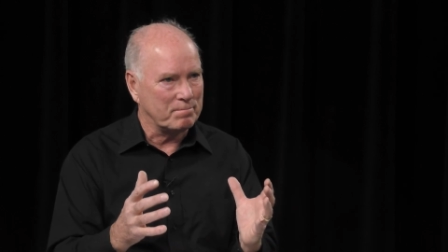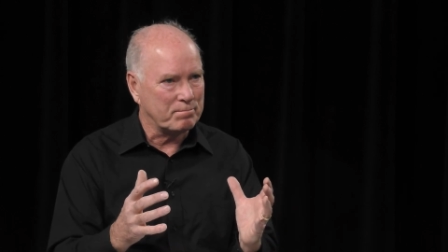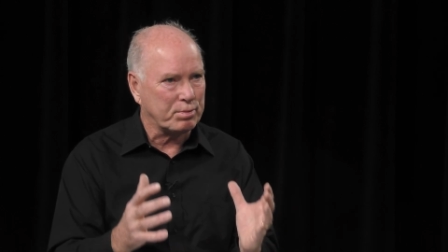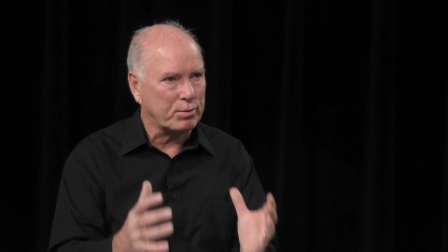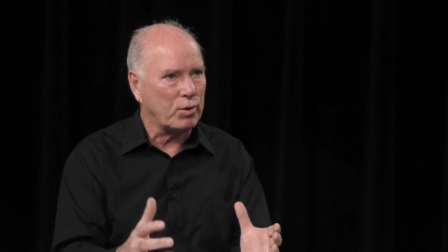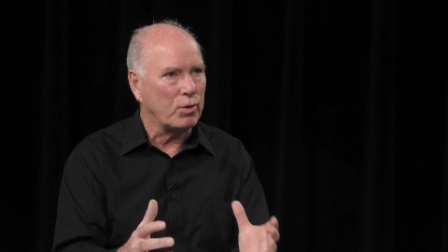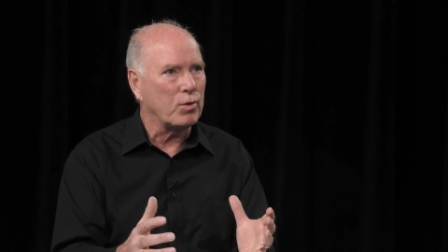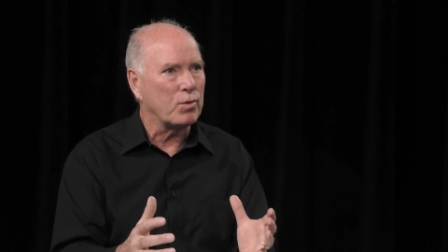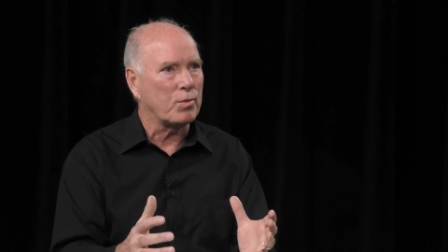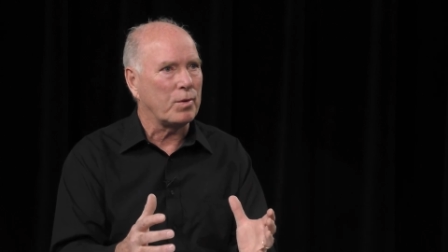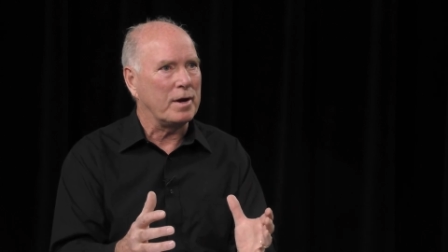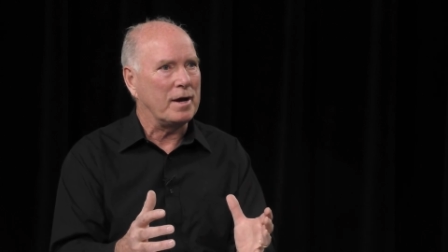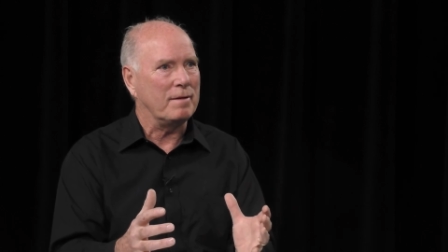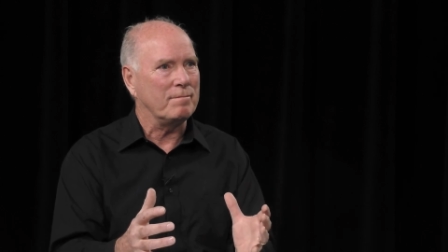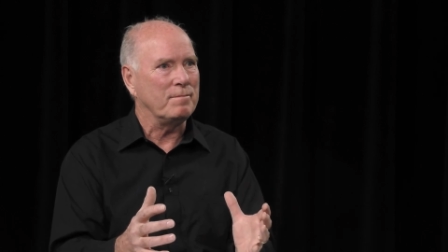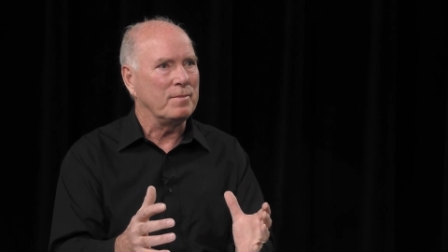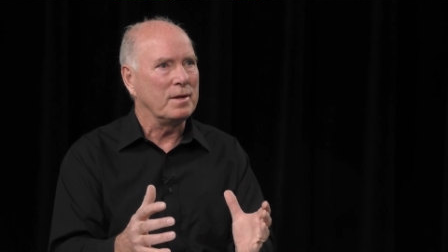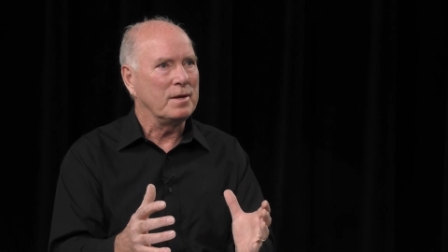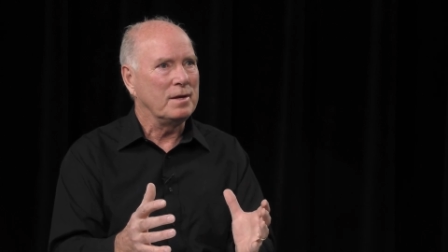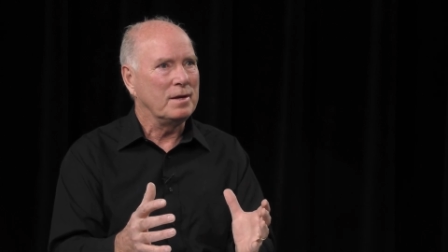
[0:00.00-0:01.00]

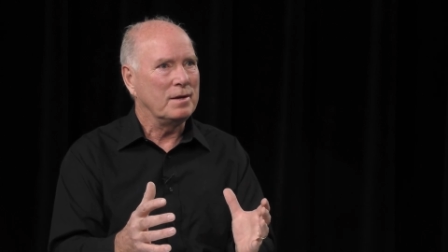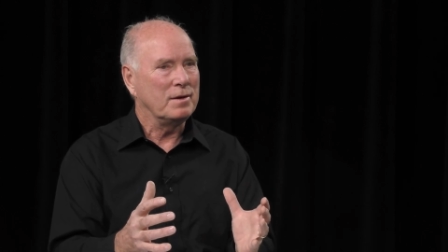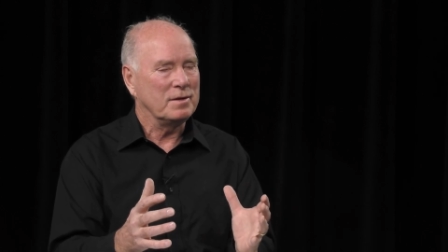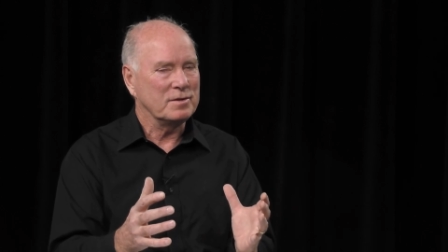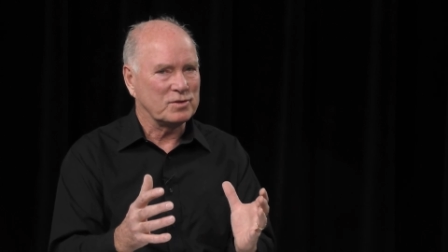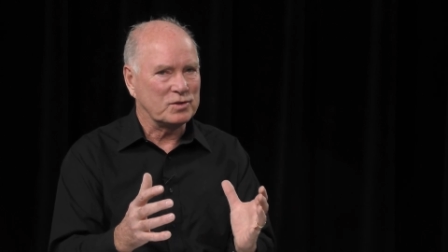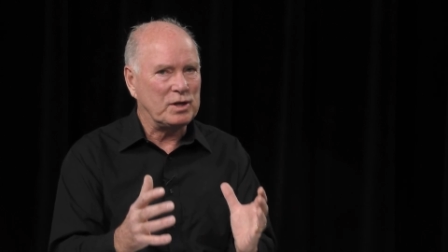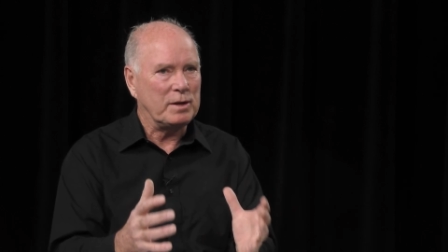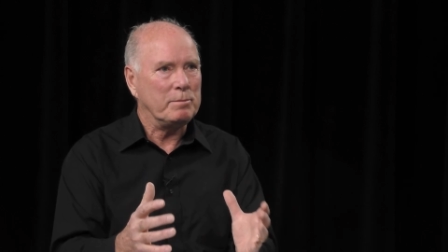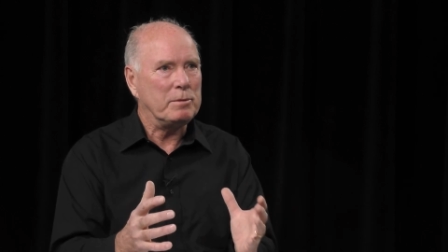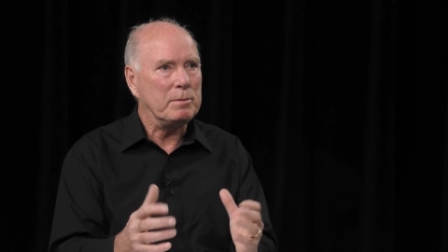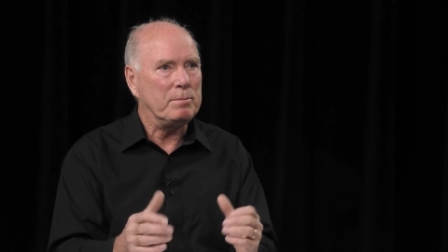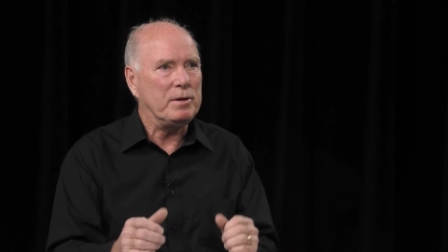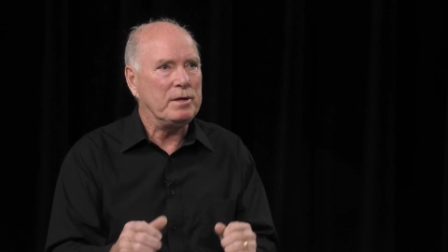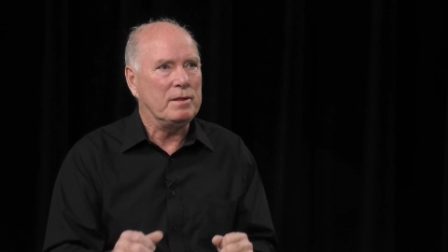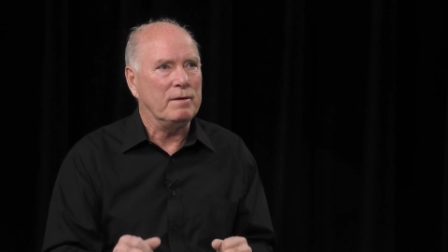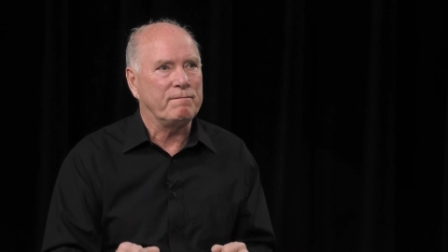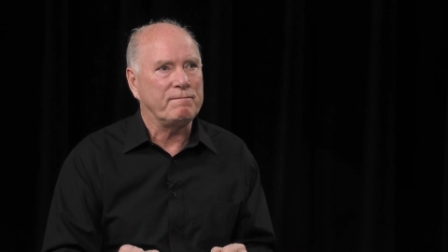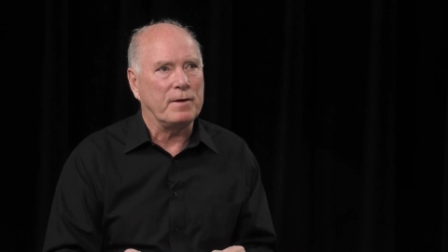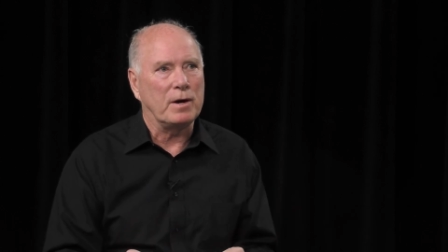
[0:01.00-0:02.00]
program seemed to be
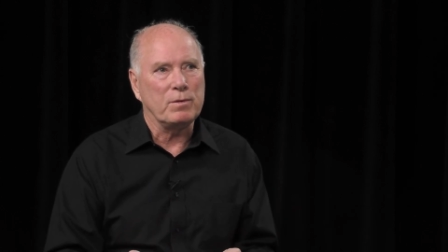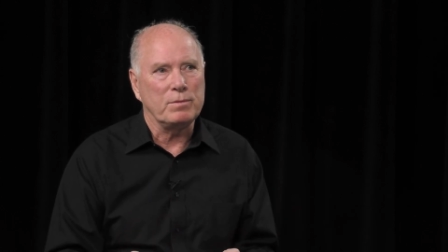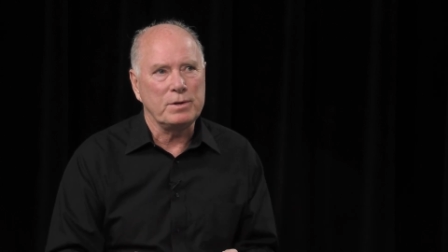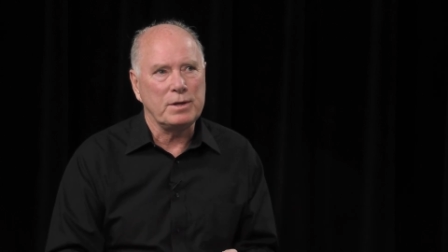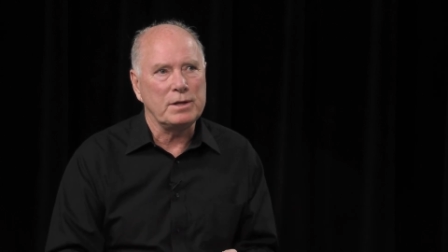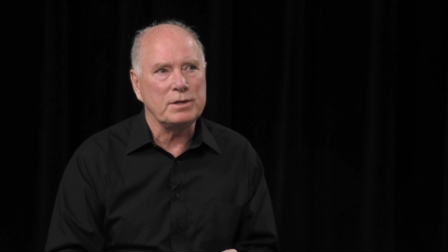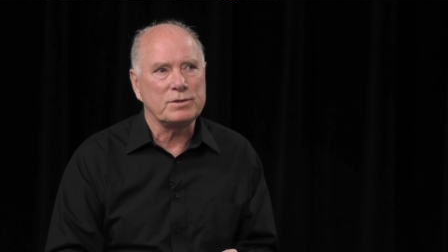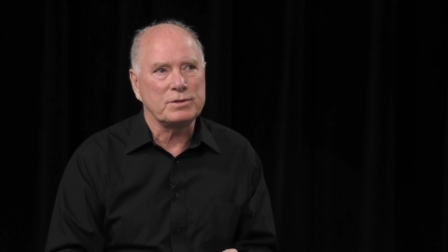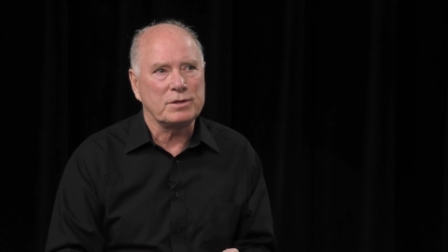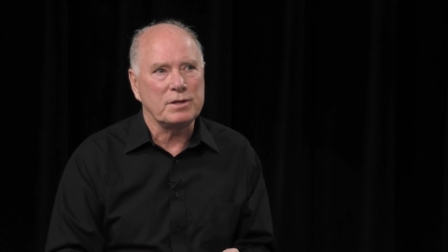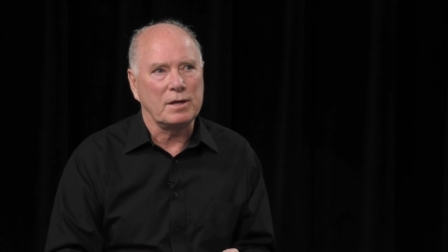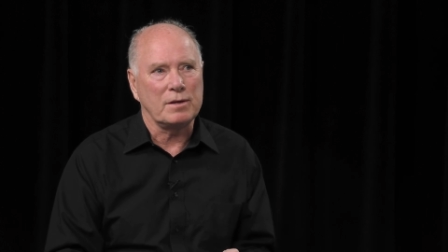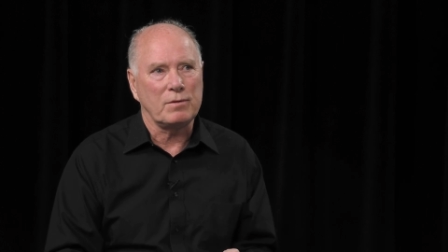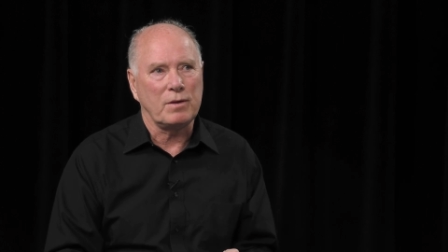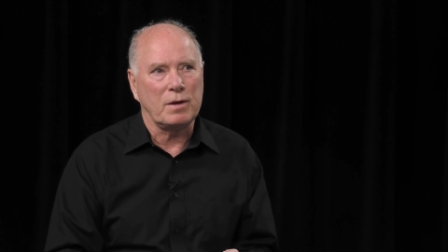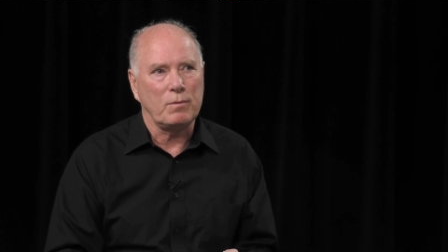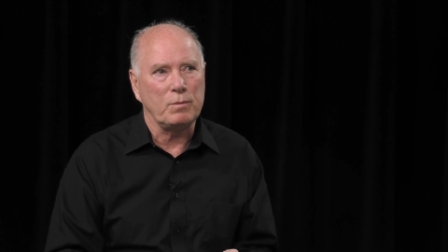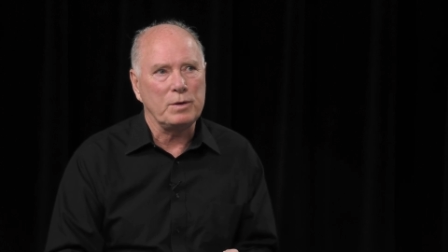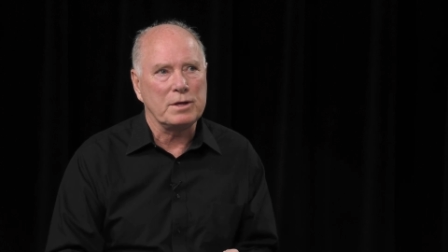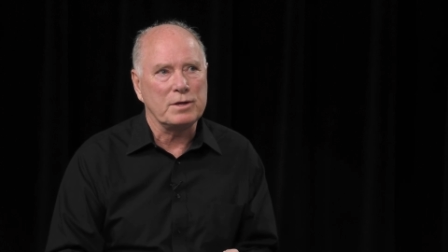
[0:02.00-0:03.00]
the foundation that,
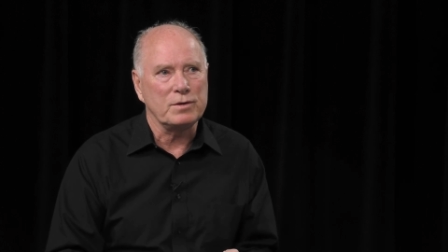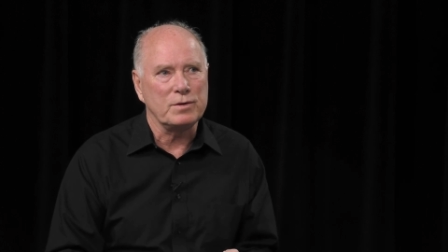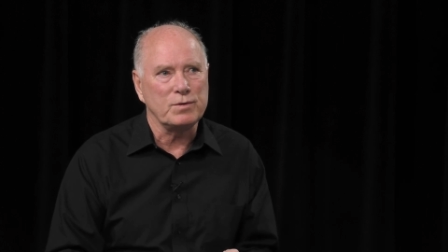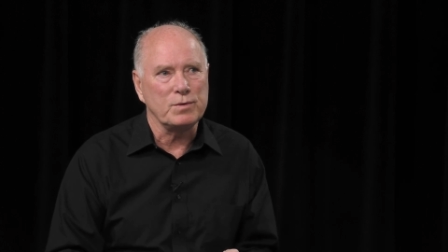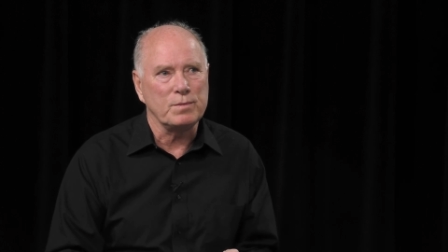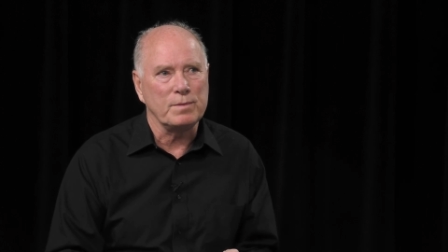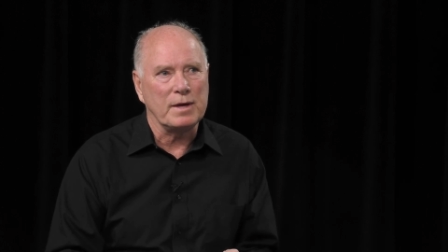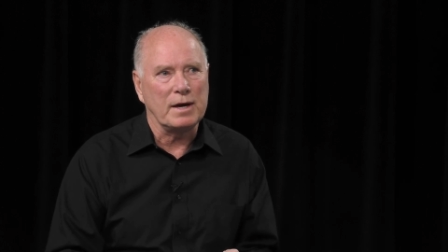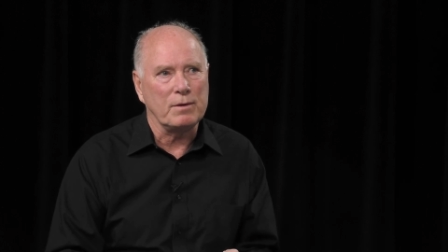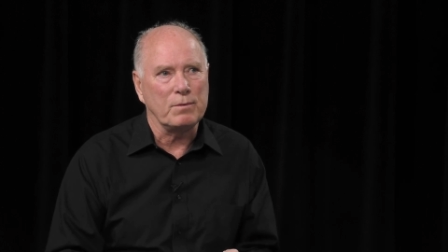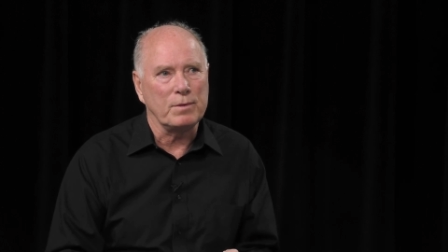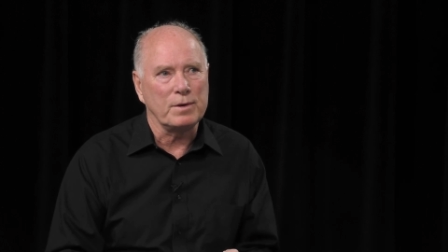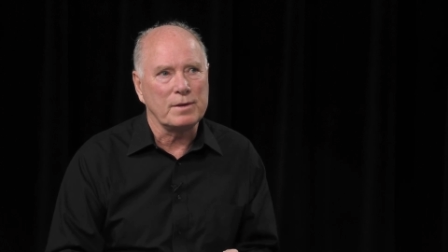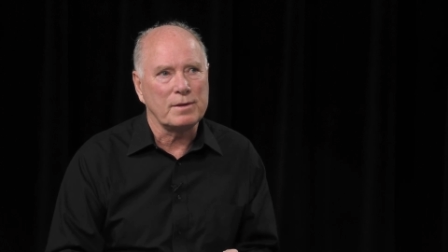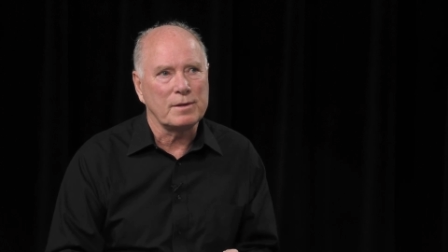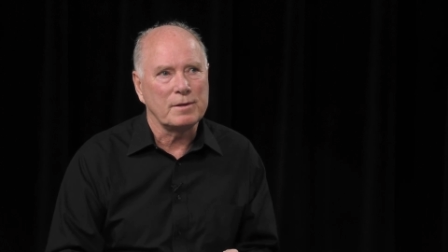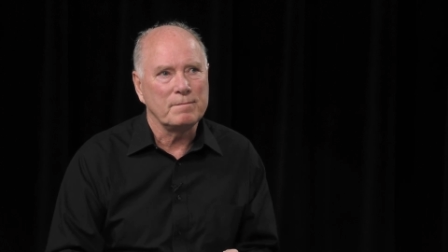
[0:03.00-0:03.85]
that we could do that with.